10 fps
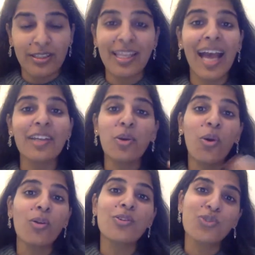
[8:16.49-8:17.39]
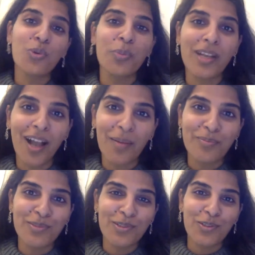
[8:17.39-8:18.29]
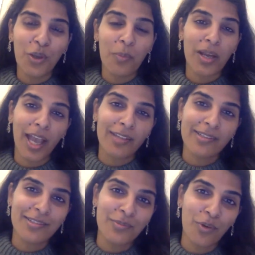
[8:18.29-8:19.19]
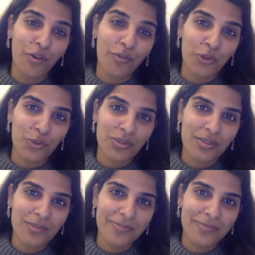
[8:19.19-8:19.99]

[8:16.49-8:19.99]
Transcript: That also becomes your mechanism of growth.